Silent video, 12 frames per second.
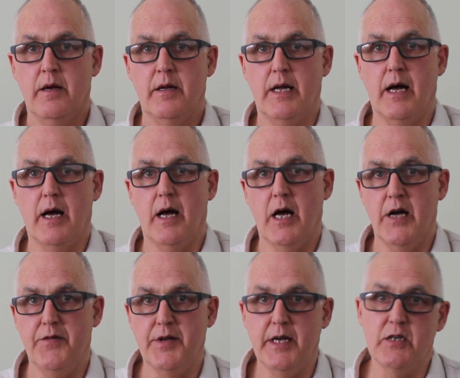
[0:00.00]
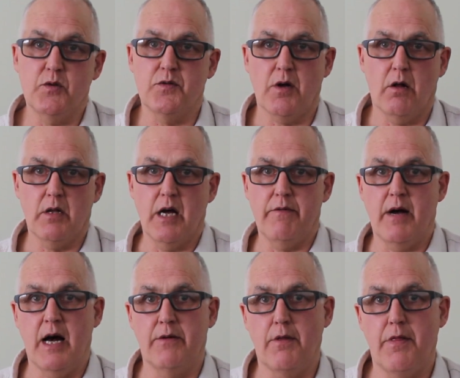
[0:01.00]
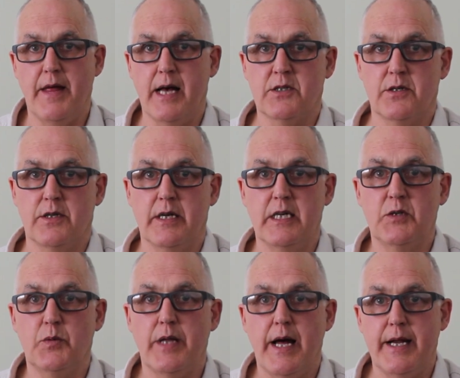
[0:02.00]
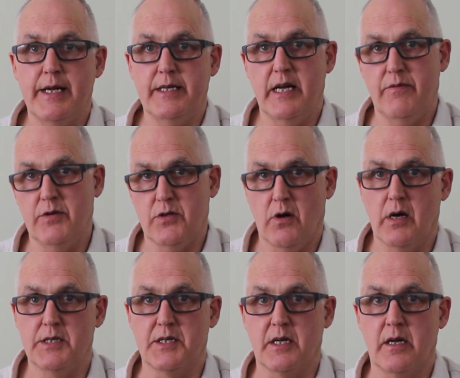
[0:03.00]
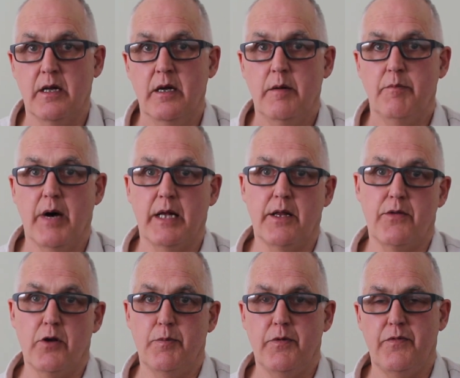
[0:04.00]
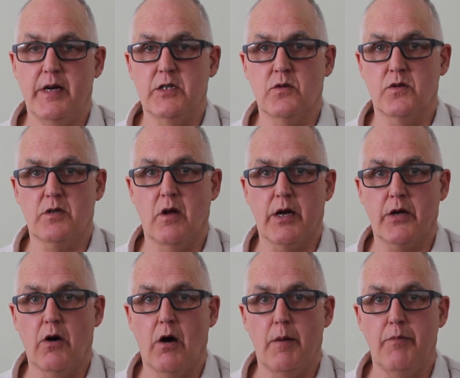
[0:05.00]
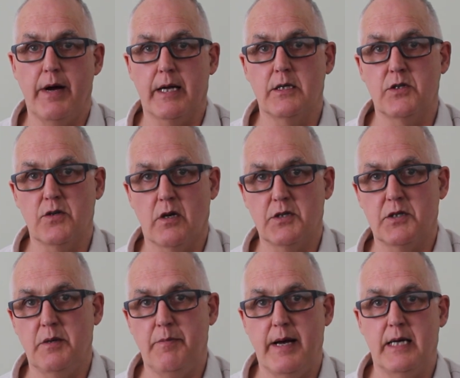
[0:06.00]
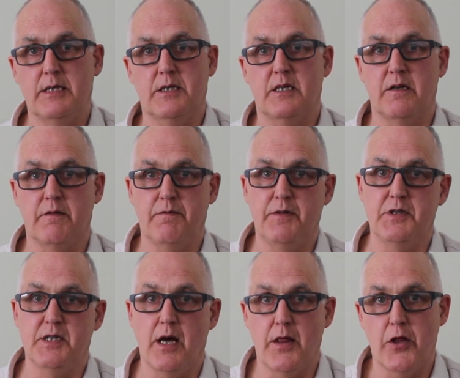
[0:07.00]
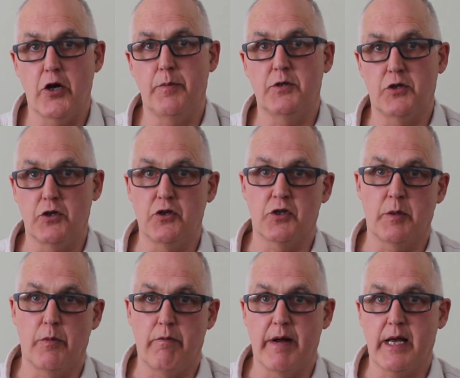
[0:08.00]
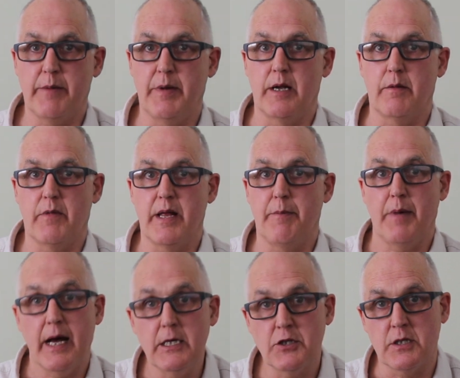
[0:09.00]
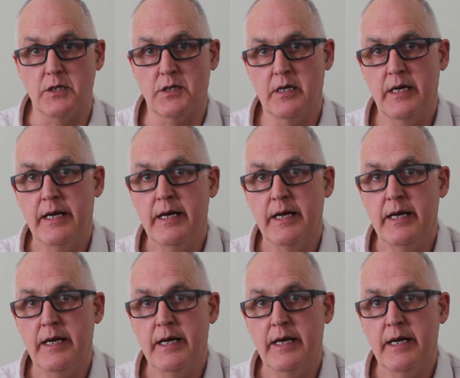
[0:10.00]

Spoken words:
Now, over the years we've sold over 100,000 of these without any advertising, mainly through professionals like chiropractors, osteopaths and physiotherapists using them and recommending them to their patients.